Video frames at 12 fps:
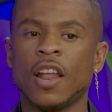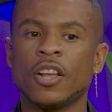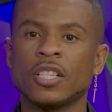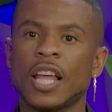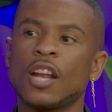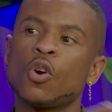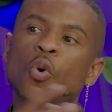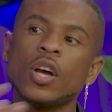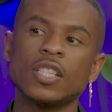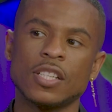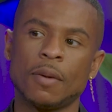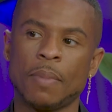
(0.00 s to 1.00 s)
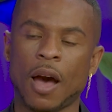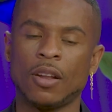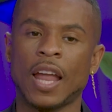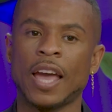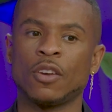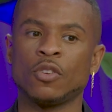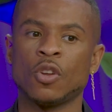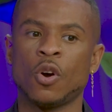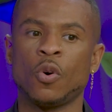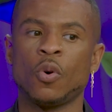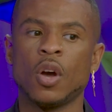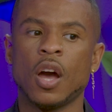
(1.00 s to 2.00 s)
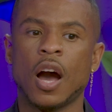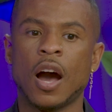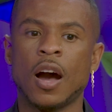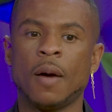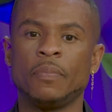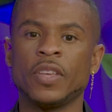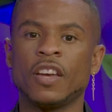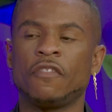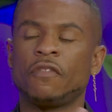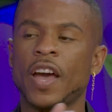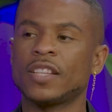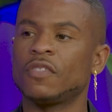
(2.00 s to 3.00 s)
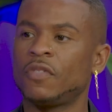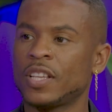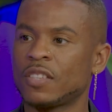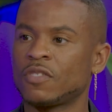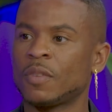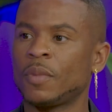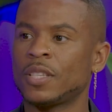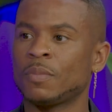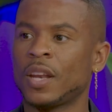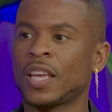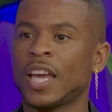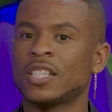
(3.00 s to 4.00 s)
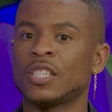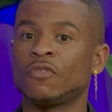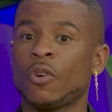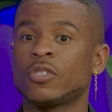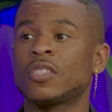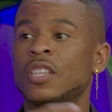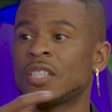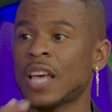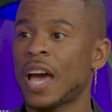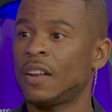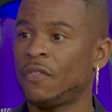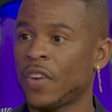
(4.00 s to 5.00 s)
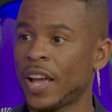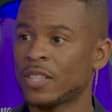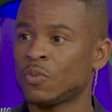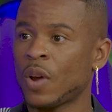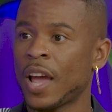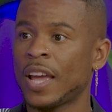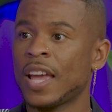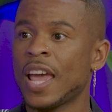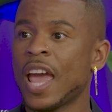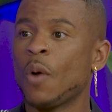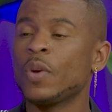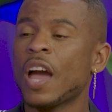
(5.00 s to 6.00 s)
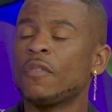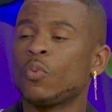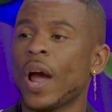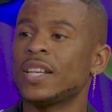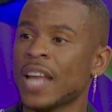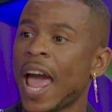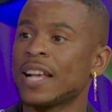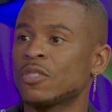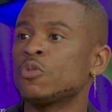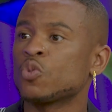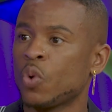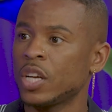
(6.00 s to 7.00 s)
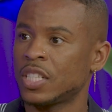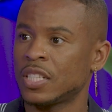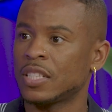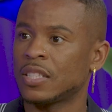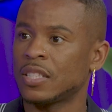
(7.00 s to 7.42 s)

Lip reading: There's a lot of question about like, the effectiveness of some of these medications versus the side effects, right? And we have a right to ask those questions.